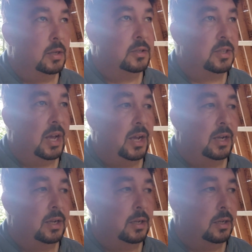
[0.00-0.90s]

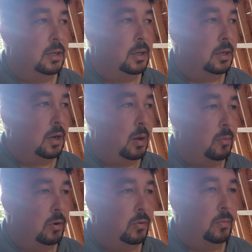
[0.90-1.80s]
stack
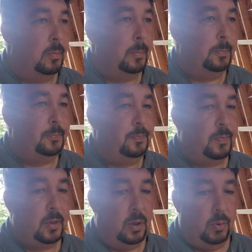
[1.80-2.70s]
combo
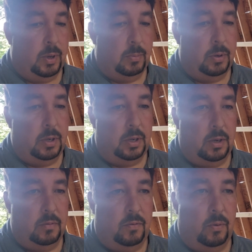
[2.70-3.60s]
that we can put in
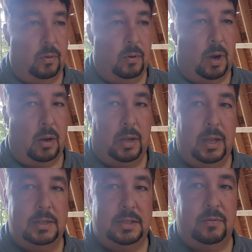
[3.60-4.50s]
here for our
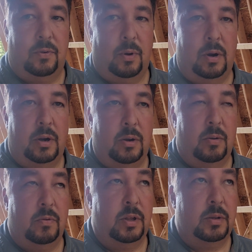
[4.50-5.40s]
guests and for our
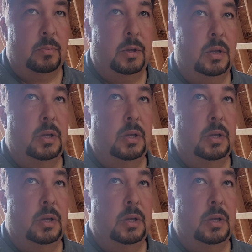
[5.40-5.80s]
turnover team.